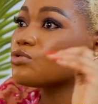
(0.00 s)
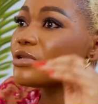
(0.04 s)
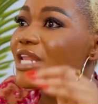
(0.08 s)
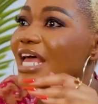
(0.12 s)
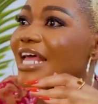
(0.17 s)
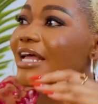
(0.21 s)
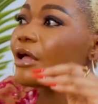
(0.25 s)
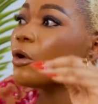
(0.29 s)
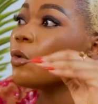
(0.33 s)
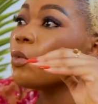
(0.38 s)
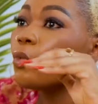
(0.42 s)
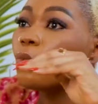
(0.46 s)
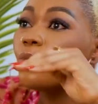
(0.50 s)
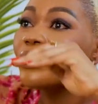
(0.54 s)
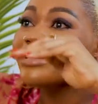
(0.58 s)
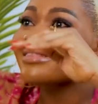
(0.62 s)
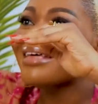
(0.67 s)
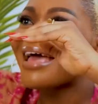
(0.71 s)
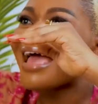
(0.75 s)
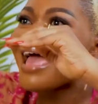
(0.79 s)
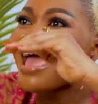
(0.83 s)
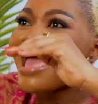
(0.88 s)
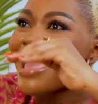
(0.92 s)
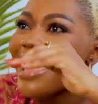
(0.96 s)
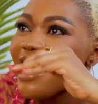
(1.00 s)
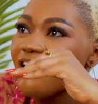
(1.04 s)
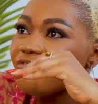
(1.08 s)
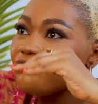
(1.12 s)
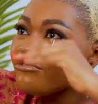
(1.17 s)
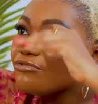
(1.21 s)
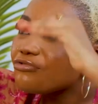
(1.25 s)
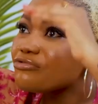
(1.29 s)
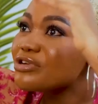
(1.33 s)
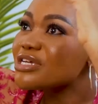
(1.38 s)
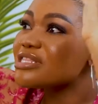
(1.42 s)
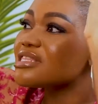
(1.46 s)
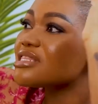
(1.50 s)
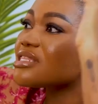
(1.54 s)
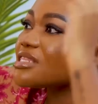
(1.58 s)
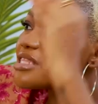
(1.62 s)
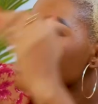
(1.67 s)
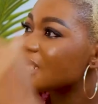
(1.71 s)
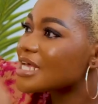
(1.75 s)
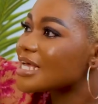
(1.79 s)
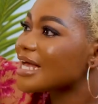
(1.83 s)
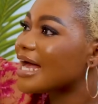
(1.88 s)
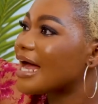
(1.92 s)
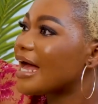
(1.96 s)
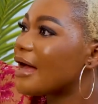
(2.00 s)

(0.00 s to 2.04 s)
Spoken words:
Like, with everything